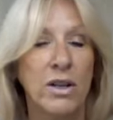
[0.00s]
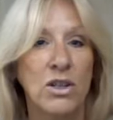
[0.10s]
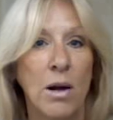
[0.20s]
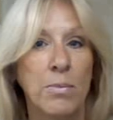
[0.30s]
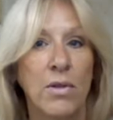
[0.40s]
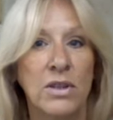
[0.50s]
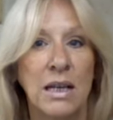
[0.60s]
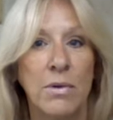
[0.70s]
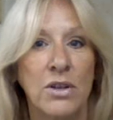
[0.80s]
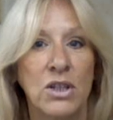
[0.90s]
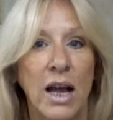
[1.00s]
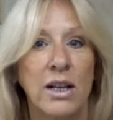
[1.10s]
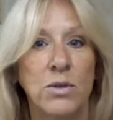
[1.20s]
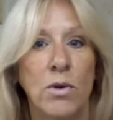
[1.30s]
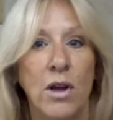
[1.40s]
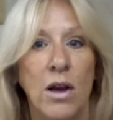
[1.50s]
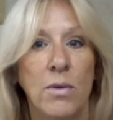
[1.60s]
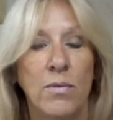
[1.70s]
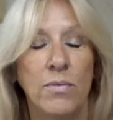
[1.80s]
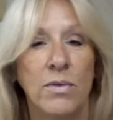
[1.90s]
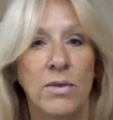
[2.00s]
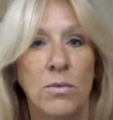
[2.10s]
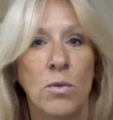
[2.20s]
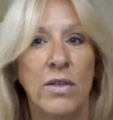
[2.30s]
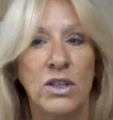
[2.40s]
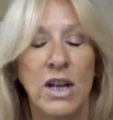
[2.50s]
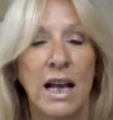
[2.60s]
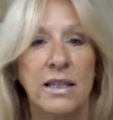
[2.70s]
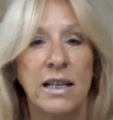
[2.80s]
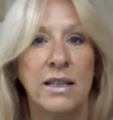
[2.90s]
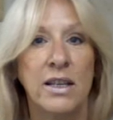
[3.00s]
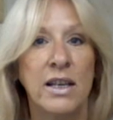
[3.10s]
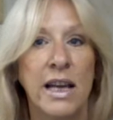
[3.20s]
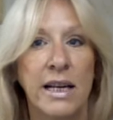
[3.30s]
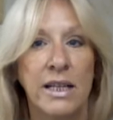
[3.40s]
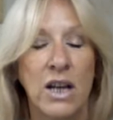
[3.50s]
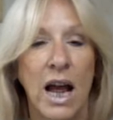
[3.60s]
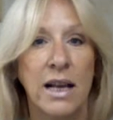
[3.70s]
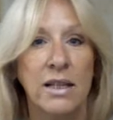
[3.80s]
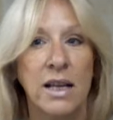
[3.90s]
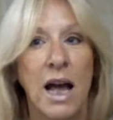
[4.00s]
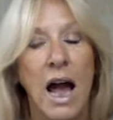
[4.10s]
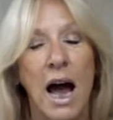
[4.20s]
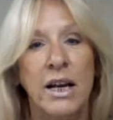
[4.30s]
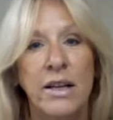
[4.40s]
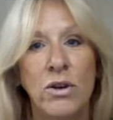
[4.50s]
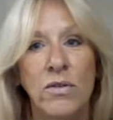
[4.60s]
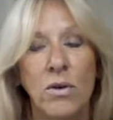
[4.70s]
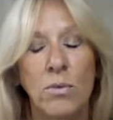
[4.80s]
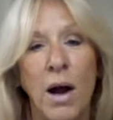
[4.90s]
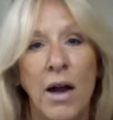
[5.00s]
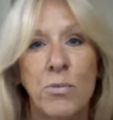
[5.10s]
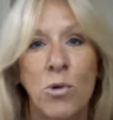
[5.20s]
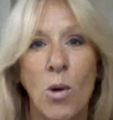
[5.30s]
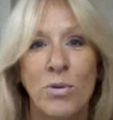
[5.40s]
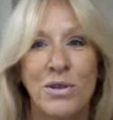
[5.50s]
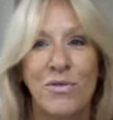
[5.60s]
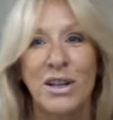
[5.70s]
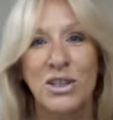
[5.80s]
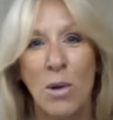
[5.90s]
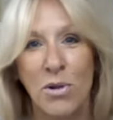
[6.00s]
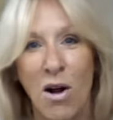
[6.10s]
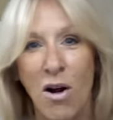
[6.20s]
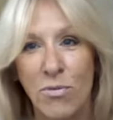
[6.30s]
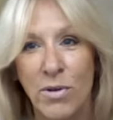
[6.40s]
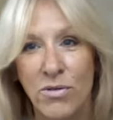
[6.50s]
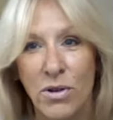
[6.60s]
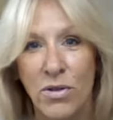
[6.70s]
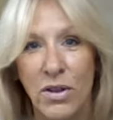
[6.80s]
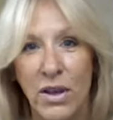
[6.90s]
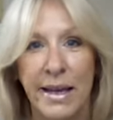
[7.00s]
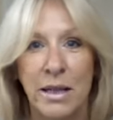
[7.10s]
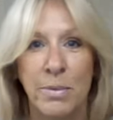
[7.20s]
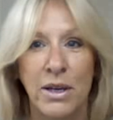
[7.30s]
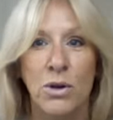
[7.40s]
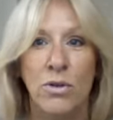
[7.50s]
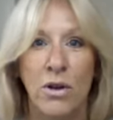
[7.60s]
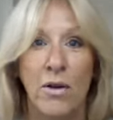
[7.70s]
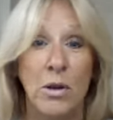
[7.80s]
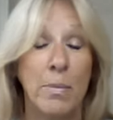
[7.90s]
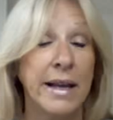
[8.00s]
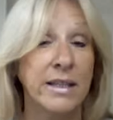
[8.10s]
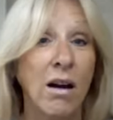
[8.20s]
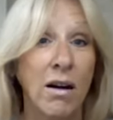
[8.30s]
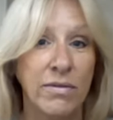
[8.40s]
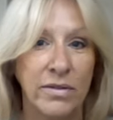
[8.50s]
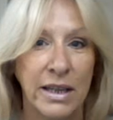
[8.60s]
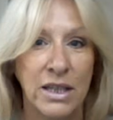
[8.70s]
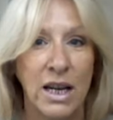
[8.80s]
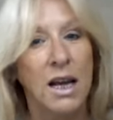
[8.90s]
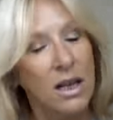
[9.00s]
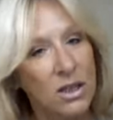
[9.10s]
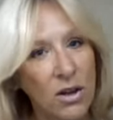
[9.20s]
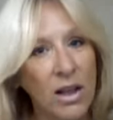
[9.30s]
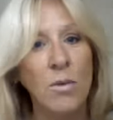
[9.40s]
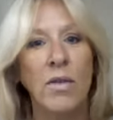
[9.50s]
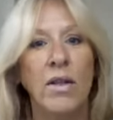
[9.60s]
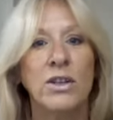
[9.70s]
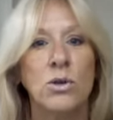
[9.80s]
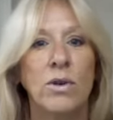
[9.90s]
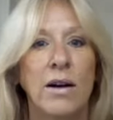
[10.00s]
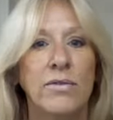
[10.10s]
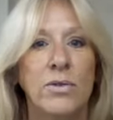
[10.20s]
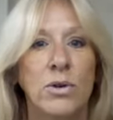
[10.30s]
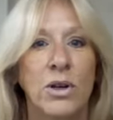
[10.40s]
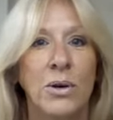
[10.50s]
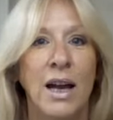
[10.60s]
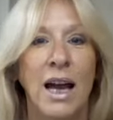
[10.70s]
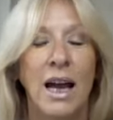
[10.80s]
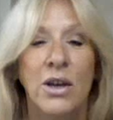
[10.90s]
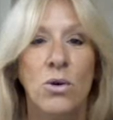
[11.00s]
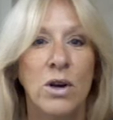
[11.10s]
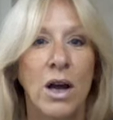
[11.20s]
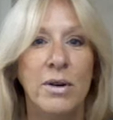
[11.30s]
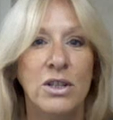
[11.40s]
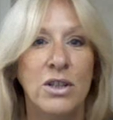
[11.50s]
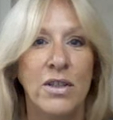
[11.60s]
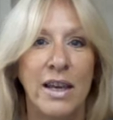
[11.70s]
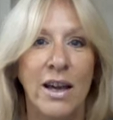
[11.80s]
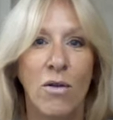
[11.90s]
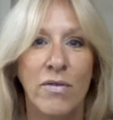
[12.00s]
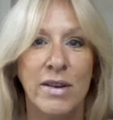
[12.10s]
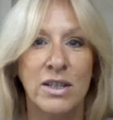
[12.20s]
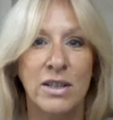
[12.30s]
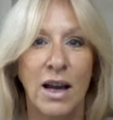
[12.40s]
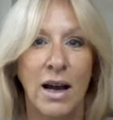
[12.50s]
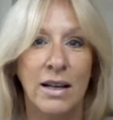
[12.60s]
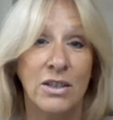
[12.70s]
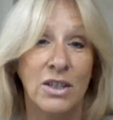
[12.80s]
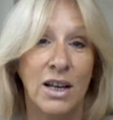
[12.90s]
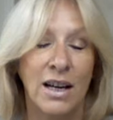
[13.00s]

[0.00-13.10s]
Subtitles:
for example, that some of the tax will go. One of the taxes is the yearly tax, and if you buy the property, for example, halfway through the year, it'll be you that only pays half of it. So he'll work that all out for you. You'll go into the office and